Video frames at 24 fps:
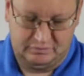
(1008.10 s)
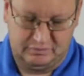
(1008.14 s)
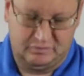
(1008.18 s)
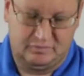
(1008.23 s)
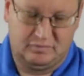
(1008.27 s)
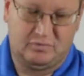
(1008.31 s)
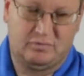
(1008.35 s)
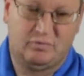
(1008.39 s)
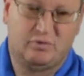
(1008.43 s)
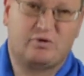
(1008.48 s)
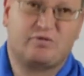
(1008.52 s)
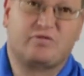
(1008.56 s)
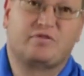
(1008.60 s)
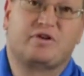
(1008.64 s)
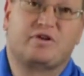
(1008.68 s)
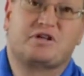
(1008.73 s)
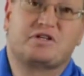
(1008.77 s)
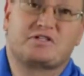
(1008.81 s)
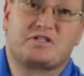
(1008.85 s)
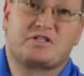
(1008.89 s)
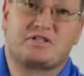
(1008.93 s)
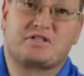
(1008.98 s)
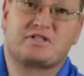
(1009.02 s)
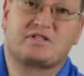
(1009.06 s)
we
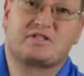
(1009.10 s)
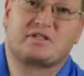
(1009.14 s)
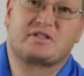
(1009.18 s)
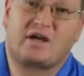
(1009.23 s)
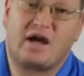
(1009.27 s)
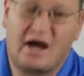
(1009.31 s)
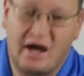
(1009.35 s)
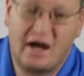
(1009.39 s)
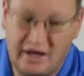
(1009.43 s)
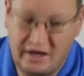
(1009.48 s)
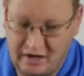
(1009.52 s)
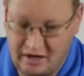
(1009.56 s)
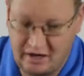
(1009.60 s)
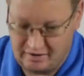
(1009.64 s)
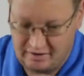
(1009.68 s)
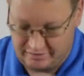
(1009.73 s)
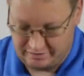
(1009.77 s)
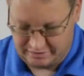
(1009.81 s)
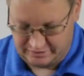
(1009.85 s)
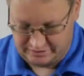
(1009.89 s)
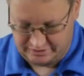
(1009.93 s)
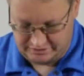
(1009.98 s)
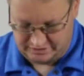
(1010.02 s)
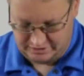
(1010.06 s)
finish this tie off,
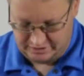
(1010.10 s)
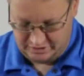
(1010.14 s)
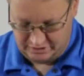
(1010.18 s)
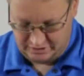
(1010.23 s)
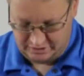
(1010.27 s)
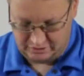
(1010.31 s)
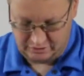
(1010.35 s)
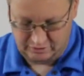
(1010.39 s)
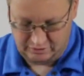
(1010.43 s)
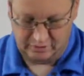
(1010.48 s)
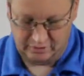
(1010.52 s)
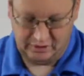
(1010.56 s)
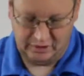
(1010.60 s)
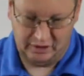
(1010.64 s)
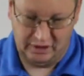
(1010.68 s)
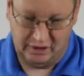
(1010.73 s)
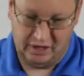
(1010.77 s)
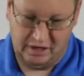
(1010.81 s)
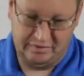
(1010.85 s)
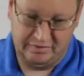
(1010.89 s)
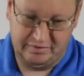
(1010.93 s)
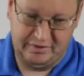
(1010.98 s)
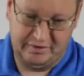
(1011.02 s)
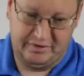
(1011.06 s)
this coil
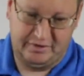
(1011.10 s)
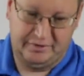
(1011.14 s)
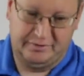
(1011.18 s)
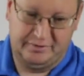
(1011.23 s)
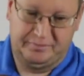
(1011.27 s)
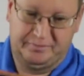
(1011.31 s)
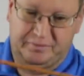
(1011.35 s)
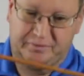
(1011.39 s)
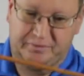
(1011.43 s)
off here.